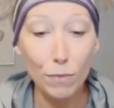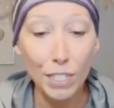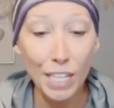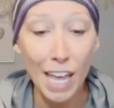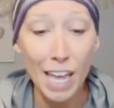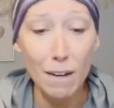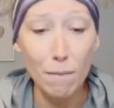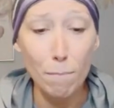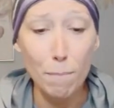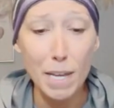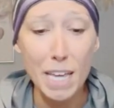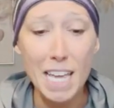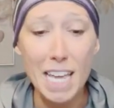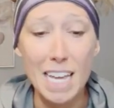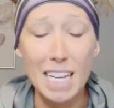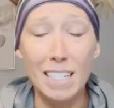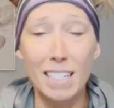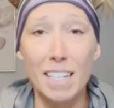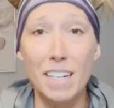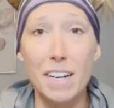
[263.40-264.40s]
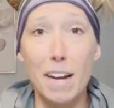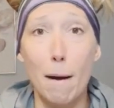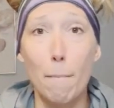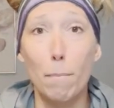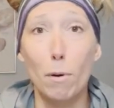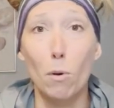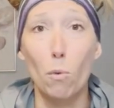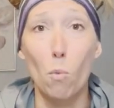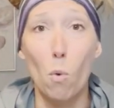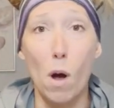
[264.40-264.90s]
and B, is the
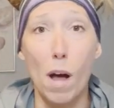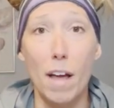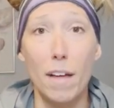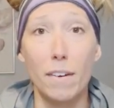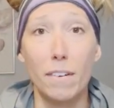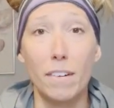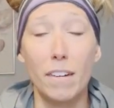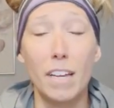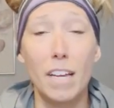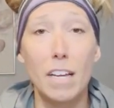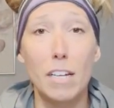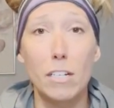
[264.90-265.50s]
number one